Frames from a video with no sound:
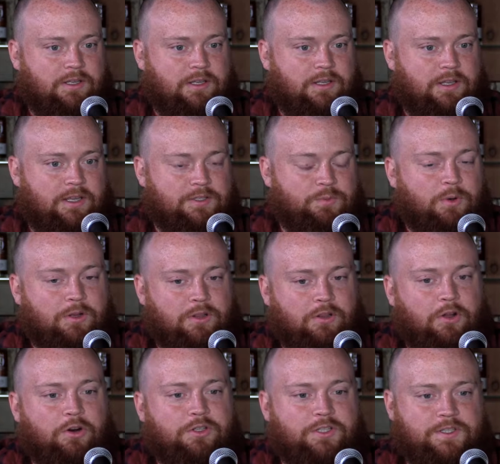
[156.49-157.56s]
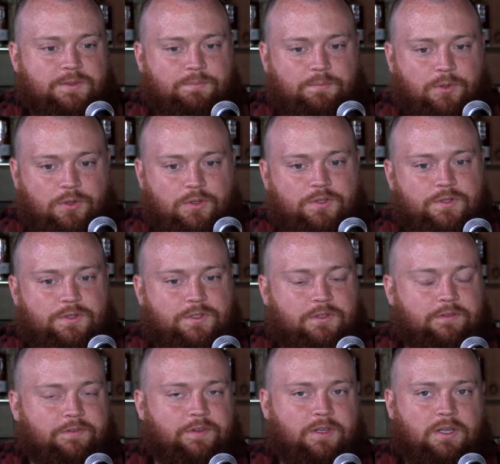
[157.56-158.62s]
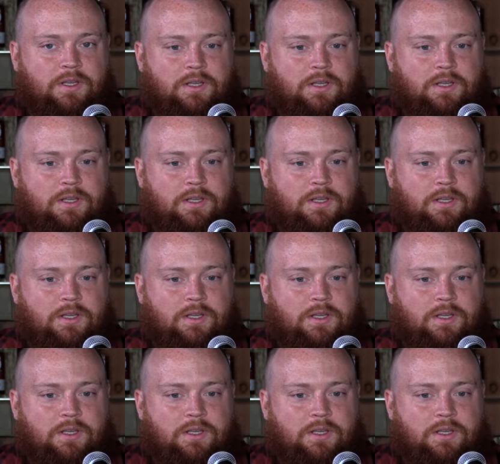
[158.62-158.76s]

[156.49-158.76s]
as one of the largest producers of